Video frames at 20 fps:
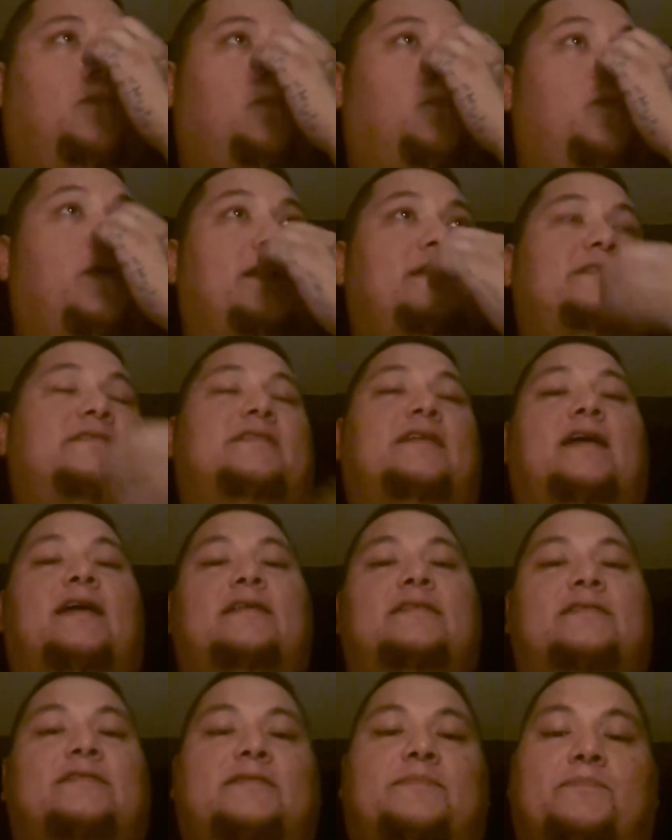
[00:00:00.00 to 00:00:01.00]

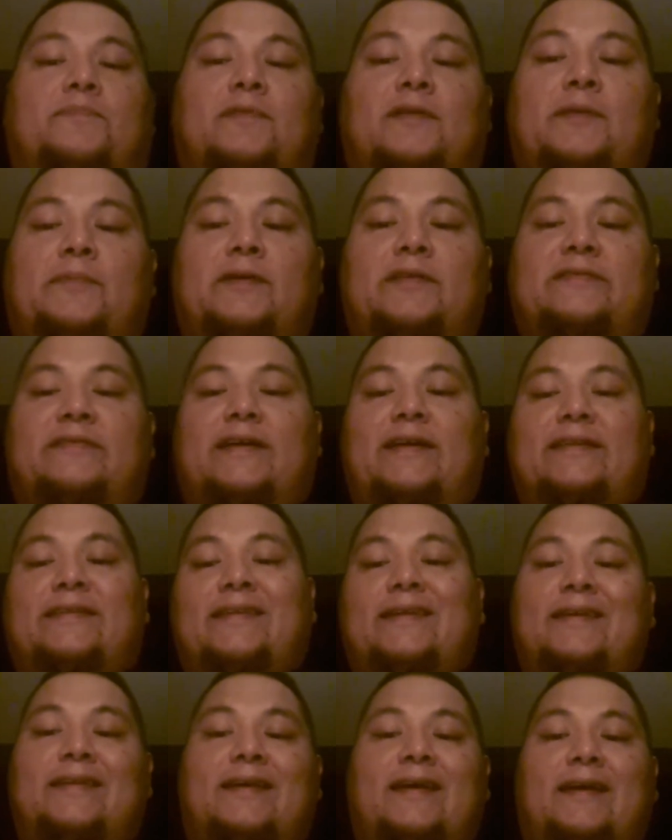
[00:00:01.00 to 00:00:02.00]
Wednesdays pretty much like
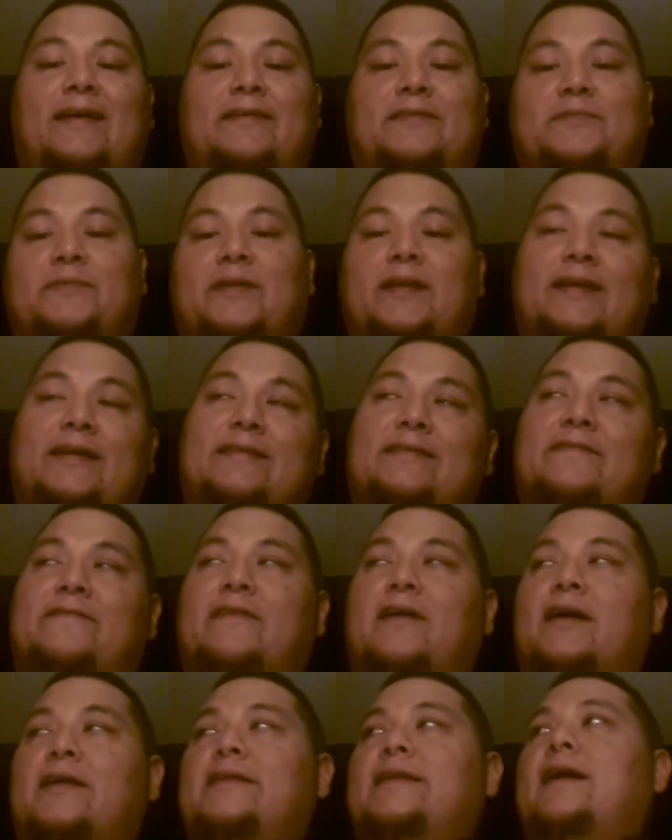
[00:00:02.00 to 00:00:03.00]
D-Day is when I get to
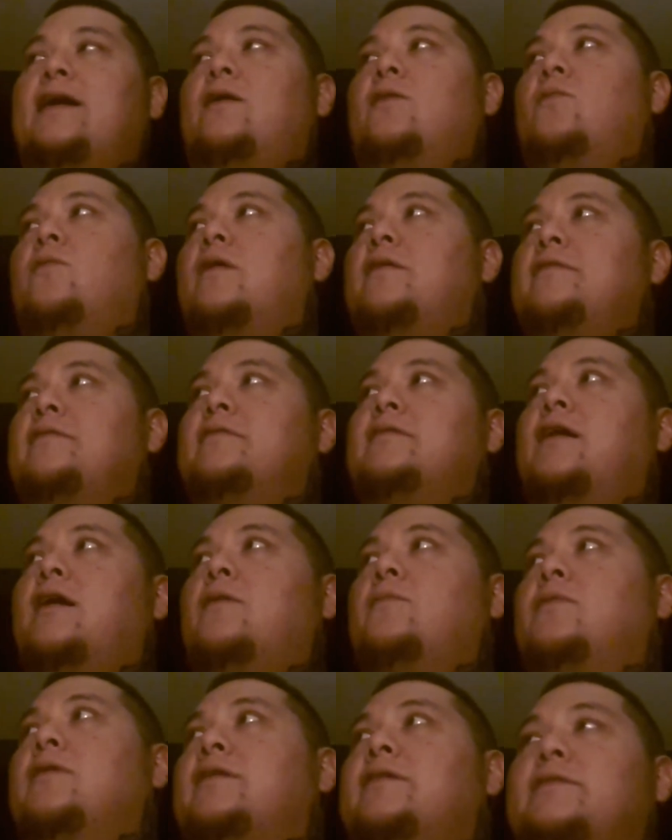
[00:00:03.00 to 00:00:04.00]
find out whether or
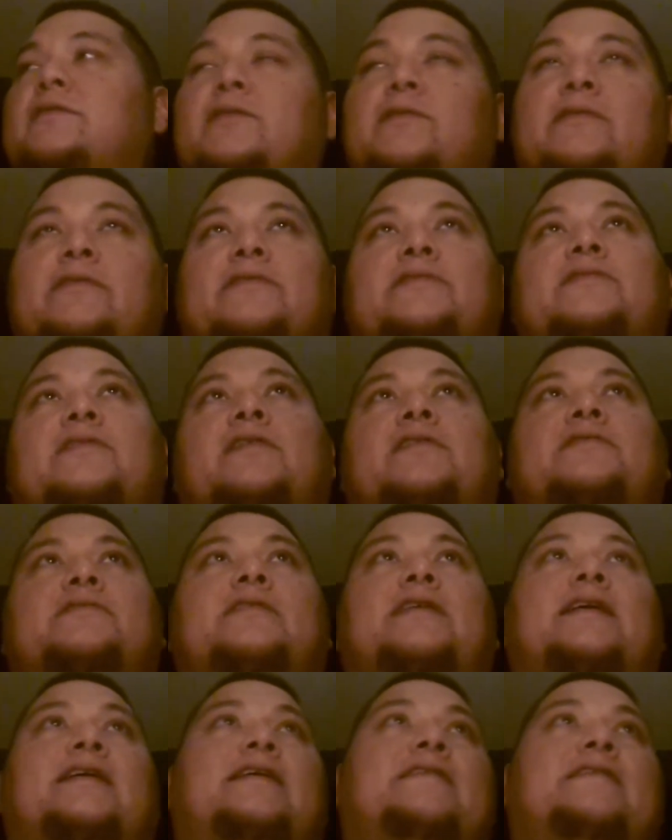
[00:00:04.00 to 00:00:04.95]
not we're going to do the surgery.